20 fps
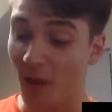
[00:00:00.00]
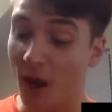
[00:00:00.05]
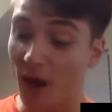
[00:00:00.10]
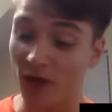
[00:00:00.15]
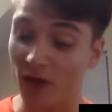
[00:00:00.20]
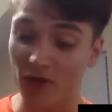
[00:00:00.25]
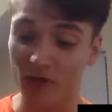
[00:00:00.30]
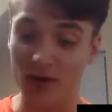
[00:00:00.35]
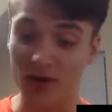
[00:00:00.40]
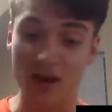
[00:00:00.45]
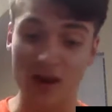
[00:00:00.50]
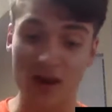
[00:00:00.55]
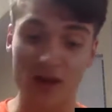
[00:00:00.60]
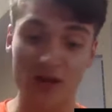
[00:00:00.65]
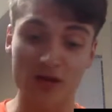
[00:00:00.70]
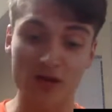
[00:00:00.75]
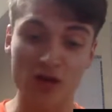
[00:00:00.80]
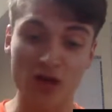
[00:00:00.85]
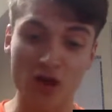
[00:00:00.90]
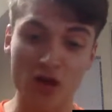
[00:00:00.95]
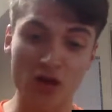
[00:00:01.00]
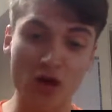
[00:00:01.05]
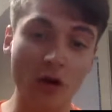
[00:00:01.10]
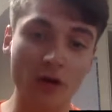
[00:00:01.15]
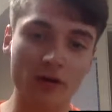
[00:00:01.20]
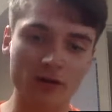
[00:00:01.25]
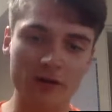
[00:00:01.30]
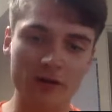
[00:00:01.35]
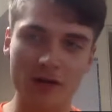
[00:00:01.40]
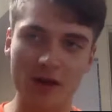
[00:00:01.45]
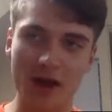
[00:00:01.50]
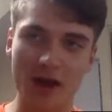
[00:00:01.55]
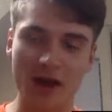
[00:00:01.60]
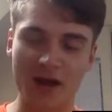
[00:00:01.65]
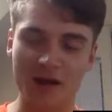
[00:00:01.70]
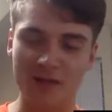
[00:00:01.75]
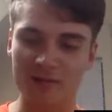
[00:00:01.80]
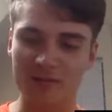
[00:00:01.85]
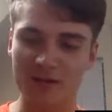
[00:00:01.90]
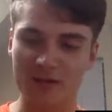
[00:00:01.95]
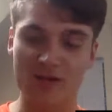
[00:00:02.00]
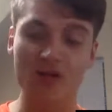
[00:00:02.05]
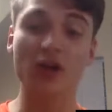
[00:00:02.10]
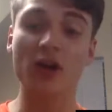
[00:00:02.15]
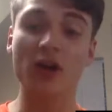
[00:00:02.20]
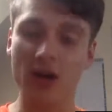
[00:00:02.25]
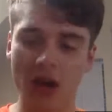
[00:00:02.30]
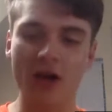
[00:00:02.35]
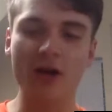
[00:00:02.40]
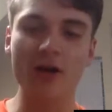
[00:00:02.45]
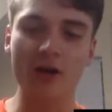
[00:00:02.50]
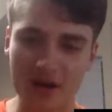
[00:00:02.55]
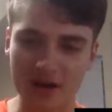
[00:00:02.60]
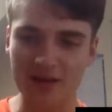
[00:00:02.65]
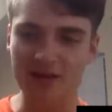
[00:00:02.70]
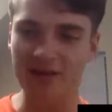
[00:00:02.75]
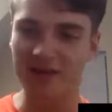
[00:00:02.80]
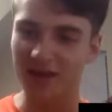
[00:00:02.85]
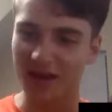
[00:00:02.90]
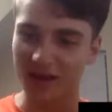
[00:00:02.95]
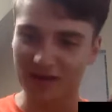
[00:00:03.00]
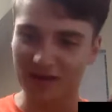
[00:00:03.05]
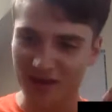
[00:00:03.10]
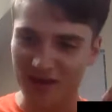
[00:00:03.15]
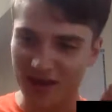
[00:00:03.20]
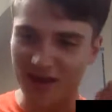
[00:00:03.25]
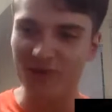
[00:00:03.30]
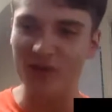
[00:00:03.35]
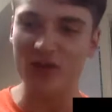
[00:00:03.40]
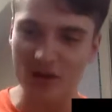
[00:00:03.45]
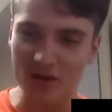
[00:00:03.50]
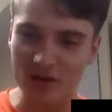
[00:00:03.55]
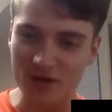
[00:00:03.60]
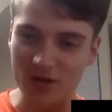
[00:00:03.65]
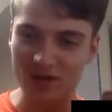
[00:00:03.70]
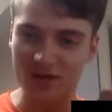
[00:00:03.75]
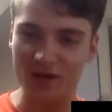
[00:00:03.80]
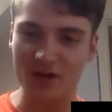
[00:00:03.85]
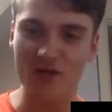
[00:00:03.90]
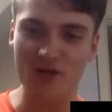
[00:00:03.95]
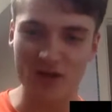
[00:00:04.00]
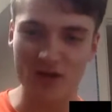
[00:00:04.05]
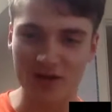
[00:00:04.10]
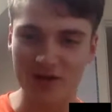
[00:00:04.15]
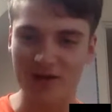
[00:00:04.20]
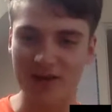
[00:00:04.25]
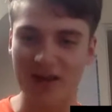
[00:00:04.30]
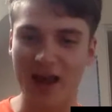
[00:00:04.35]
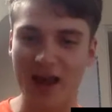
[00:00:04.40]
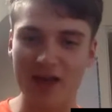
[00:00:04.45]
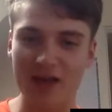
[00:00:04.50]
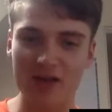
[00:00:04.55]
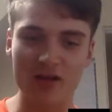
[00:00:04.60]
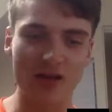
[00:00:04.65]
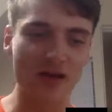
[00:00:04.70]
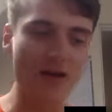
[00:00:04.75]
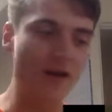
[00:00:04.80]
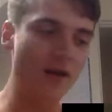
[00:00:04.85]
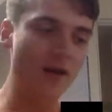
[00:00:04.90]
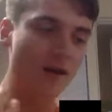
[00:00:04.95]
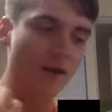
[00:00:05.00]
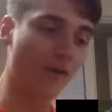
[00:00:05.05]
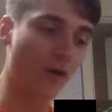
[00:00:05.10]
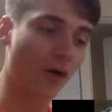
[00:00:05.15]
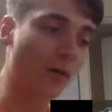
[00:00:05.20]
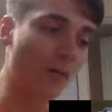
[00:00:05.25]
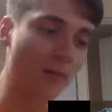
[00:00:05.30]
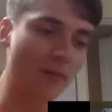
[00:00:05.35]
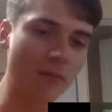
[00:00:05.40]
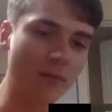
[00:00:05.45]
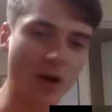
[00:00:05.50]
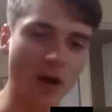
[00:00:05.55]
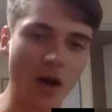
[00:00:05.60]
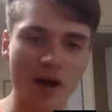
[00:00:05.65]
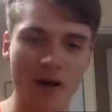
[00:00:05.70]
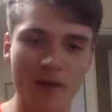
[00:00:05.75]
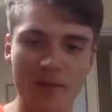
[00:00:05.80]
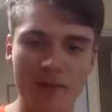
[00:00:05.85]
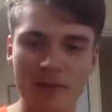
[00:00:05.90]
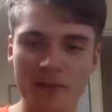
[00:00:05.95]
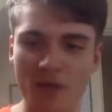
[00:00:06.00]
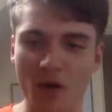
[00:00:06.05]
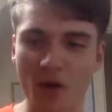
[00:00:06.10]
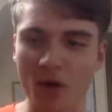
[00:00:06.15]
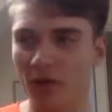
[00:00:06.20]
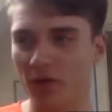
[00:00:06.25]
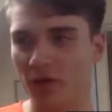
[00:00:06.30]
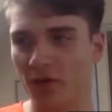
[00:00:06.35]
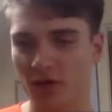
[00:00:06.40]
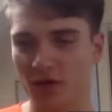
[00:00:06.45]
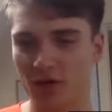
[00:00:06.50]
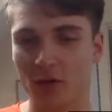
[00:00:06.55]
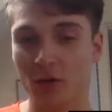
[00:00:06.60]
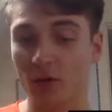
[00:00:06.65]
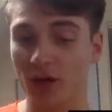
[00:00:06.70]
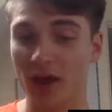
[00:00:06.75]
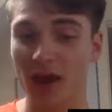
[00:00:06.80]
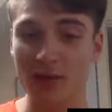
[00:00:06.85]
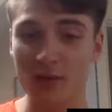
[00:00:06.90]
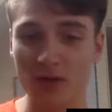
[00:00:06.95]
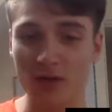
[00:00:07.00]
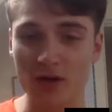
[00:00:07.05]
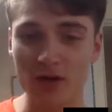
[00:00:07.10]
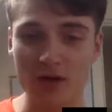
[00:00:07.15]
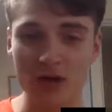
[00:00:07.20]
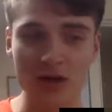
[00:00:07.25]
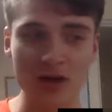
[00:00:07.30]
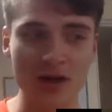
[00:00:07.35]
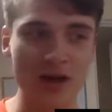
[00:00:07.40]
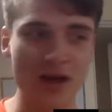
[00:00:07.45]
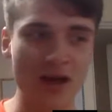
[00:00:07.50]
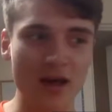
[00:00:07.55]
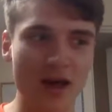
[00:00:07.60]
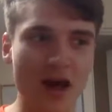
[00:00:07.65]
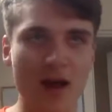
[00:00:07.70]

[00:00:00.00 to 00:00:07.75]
bursary, a non. It's not a loan. It's given to you. There's no strings attached, from Oxford or Cambridge.